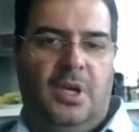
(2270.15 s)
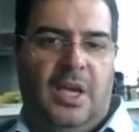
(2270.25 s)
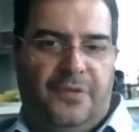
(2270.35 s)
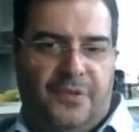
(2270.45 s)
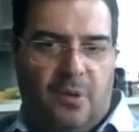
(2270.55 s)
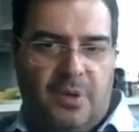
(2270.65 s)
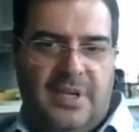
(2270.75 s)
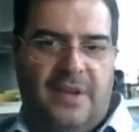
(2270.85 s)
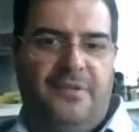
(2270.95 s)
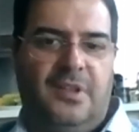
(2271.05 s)
If there is
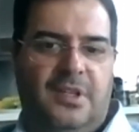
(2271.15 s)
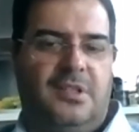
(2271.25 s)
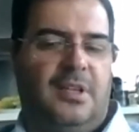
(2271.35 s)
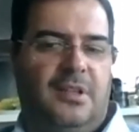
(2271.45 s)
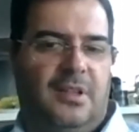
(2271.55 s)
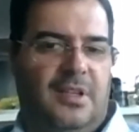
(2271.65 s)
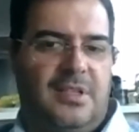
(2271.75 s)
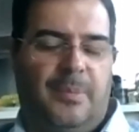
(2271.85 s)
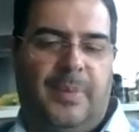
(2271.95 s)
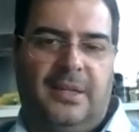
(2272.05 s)
evidence that it is
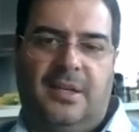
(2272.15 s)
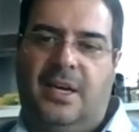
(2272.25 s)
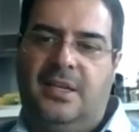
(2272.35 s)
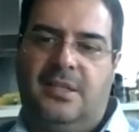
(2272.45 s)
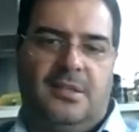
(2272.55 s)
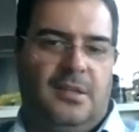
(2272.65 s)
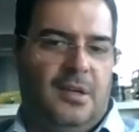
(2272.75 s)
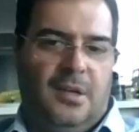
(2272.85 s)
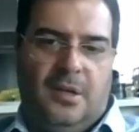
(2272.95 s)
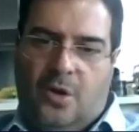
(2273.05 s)
a bad case,
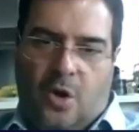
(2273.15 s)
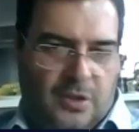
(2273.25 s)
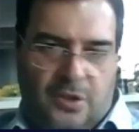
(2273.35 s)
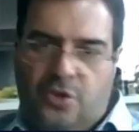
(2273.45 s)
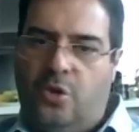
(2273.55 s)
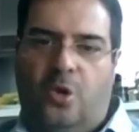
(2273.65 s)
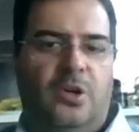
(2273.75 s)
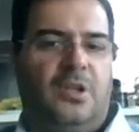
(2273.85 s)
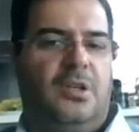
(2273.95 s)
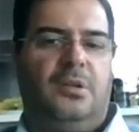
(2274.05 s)
cut it
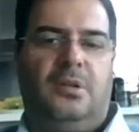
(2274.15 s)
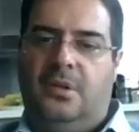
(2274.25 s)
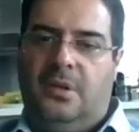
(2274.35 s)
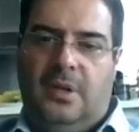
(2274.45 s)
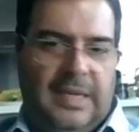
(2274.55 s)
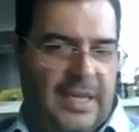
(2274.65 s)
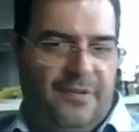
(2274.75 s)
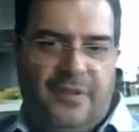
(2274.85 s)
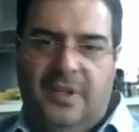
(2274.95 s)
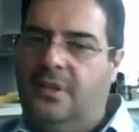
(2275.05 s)
short,
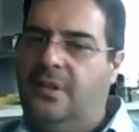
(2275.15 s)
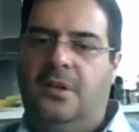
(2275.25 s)
leave it,